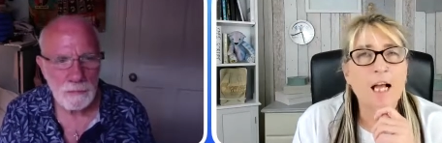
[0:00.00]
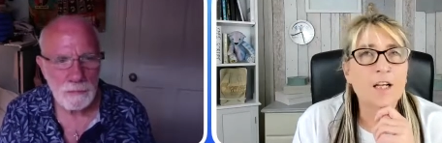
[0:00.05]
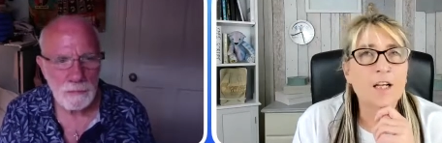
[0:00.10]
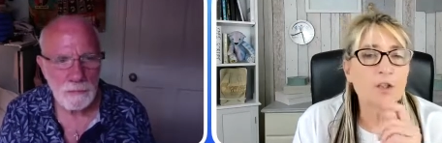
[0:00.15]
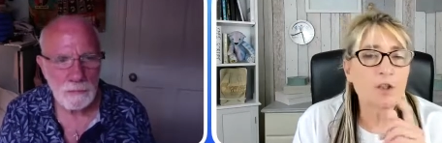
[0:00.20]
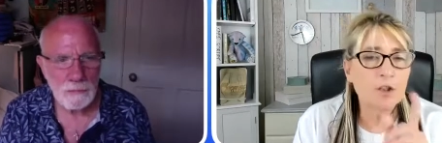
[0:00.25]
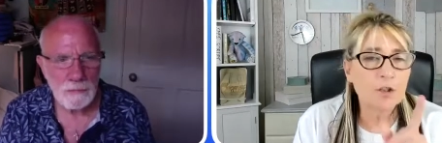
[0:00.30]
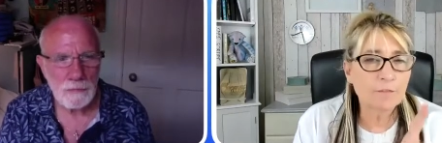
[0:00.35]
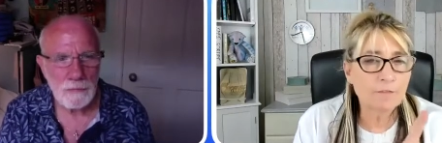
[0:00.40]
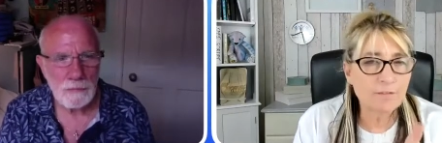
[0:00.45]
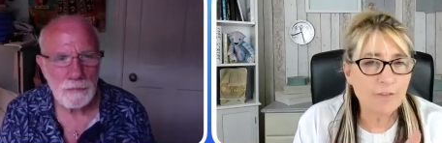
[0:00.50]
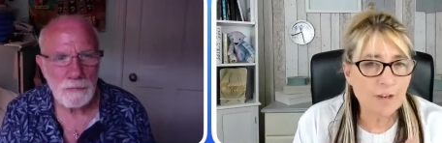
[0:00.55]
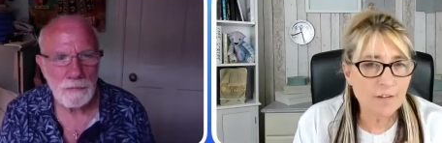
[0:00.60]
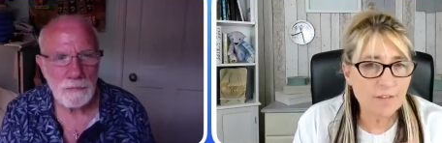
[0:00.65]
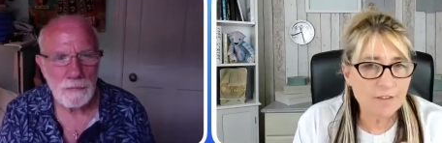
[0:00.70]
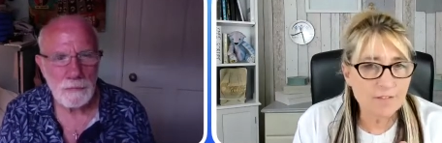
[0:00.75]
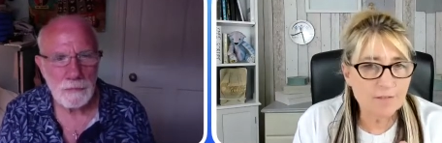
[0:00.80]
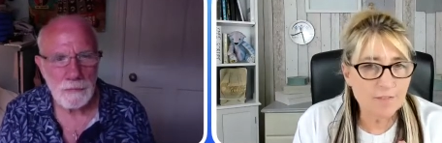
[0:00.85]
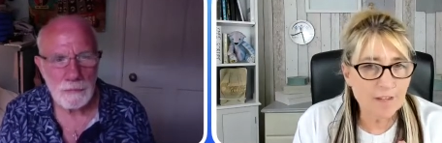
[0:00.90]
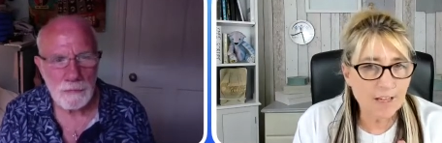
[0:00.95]
Speaker 1: Very
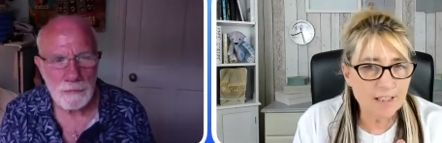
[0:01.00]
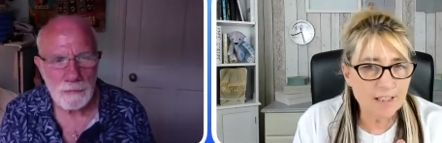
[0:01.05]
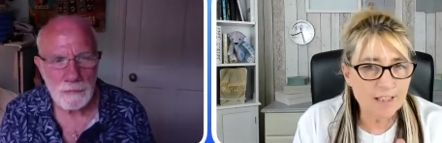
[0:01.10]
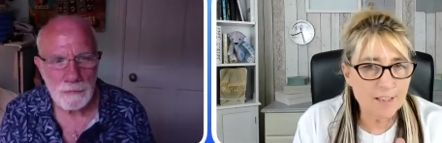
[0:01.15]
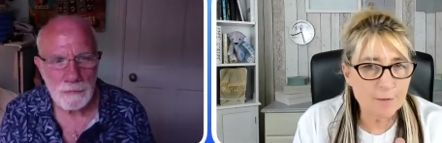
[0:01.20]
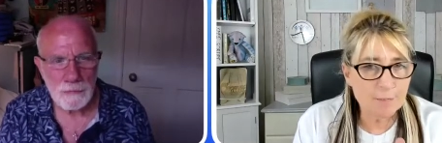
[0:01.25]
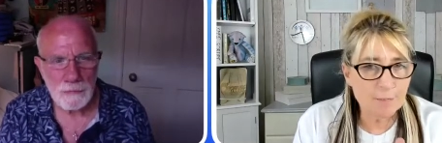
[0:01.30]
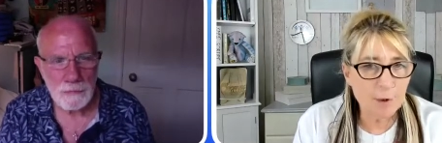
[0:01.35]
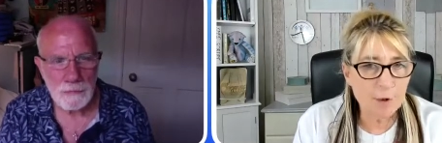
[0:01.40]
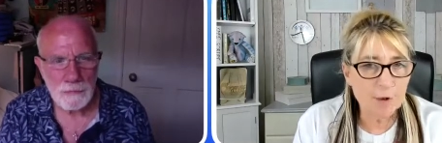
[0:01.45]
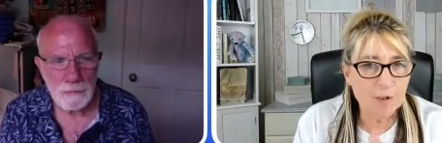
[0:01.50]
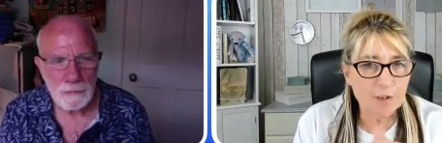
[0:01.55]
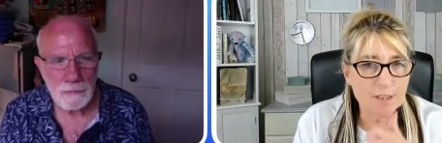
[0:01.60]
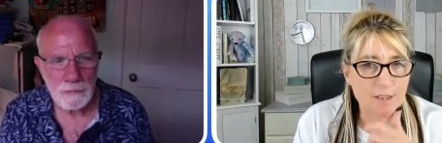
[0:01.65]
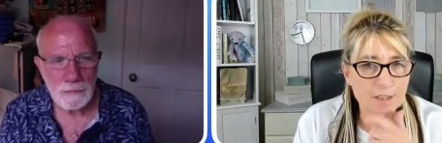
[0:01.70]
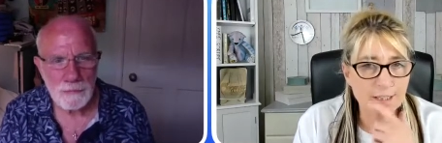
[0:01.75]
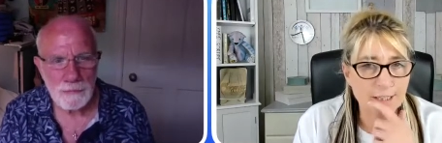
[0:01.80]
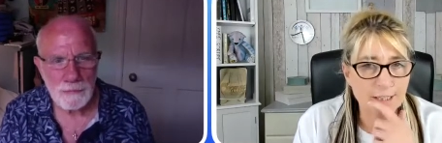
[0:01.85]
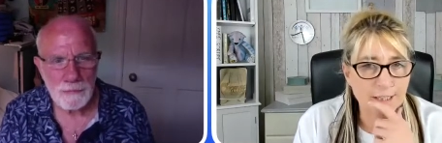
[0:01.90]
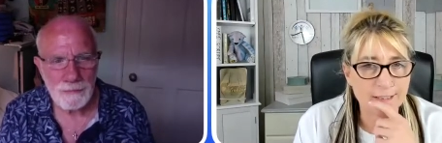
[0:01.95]
valid point
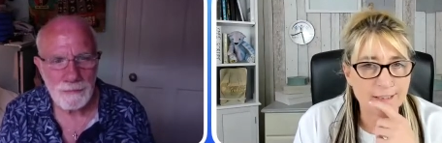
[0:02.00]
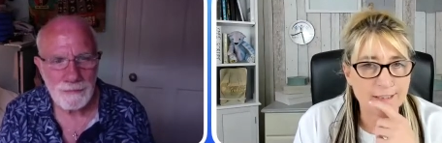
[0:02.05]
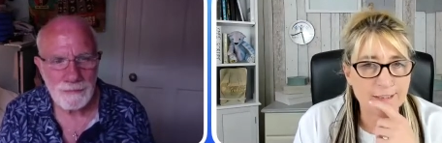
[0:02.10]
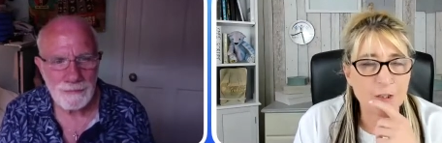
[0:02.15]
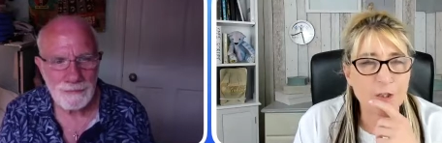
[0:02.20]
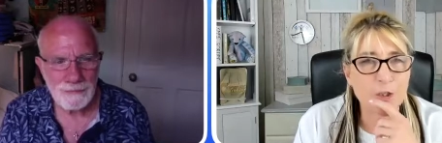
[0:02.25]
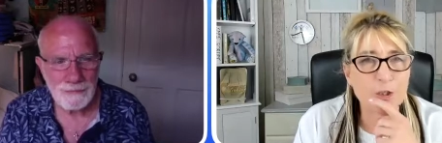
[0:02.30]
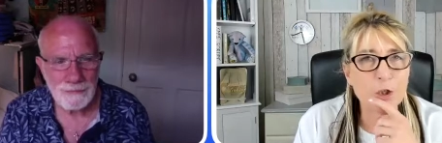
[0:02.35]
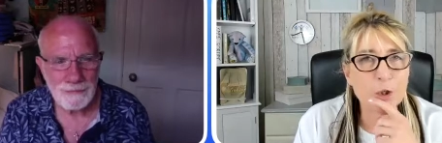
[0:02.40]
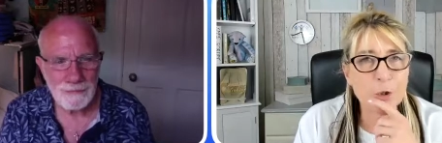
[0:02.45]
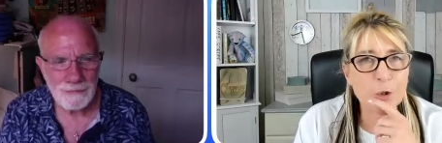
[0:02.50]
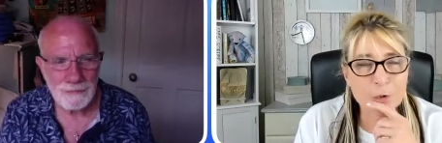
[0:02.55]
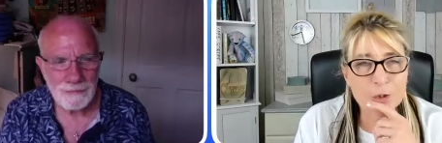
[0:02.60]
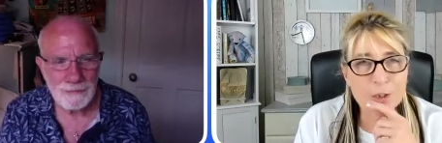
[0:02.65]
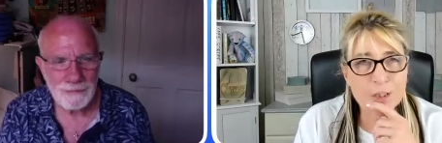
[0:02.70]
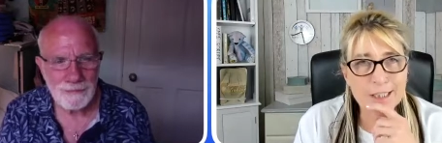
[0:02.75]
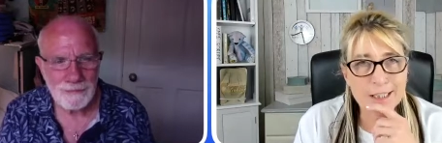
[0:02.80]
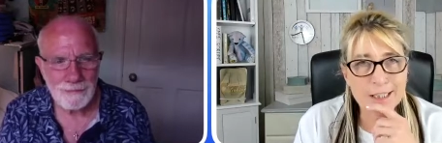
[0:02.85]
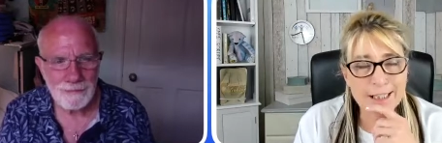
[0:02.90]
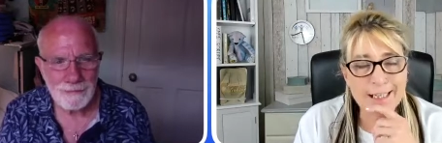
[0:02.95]
that
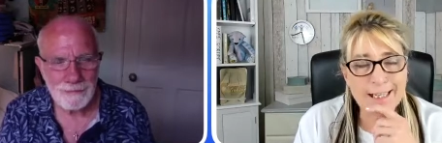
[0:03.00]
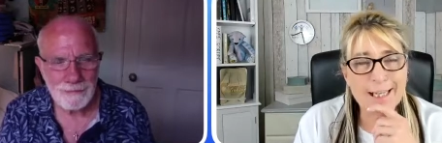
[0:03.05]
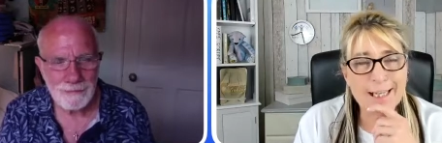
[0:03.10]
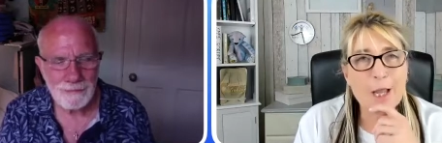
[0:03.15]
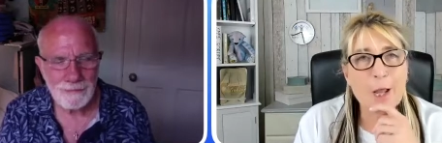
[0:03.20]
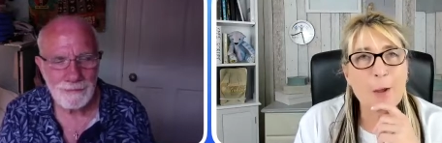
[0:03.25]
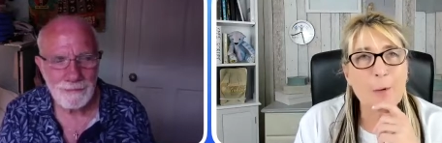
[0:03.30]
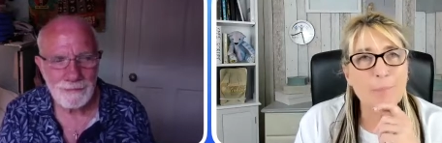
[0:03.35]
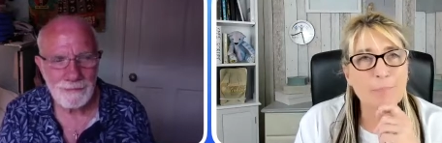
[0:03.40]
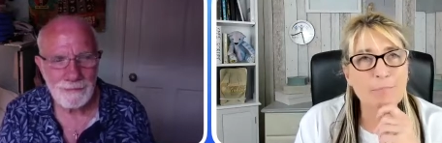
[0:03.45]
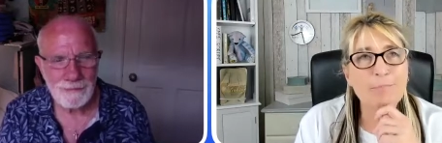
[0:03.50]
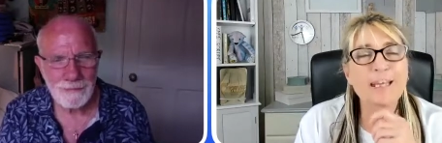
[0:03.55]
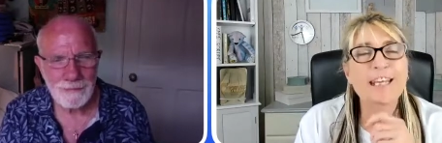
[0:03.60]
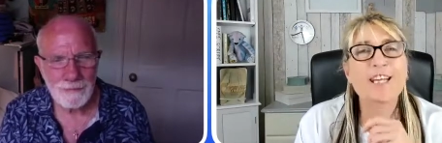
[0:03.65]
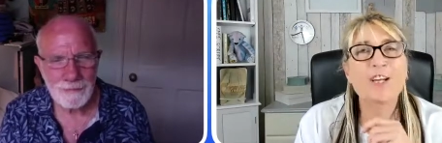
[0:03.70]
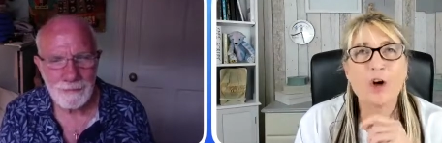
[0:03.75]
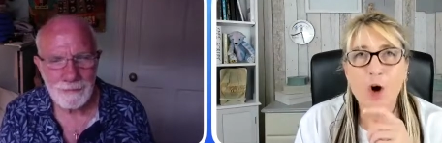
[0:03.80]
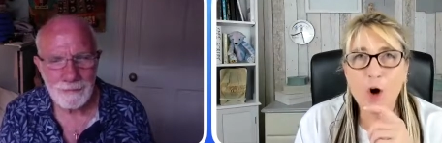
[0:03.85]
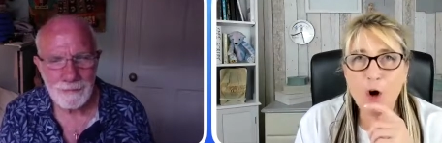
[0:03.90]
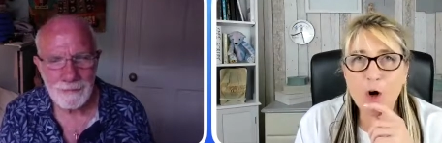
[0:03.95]
usually
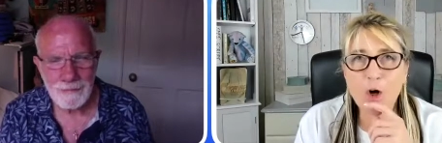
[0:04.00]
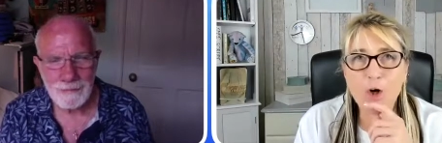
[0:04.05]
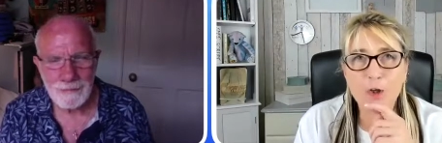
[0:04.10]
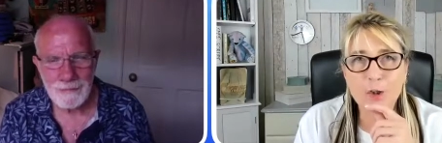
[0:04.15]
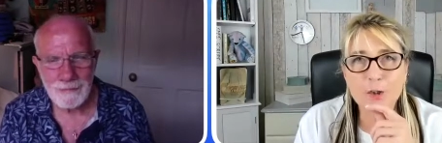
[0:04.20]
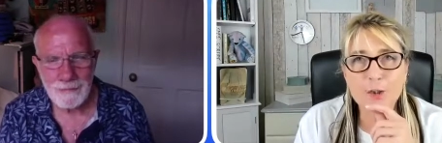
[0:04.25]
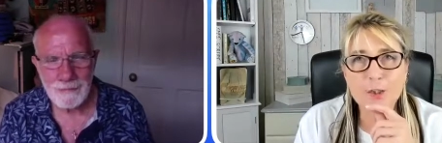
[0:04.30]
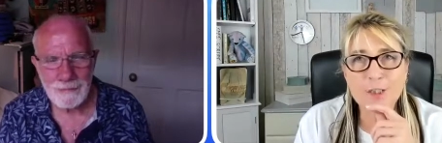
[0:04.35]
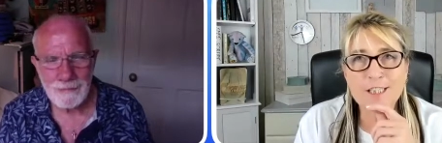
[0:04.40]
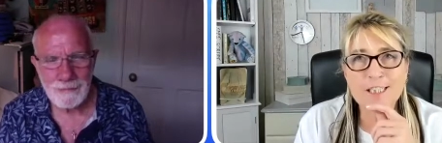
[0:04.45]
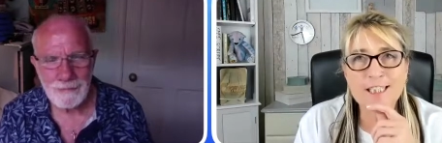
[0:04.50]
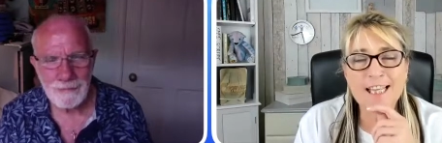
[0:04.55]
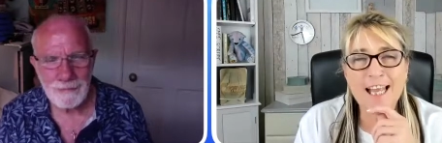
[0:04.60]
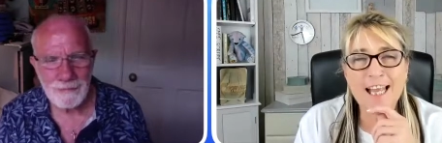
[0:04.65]
because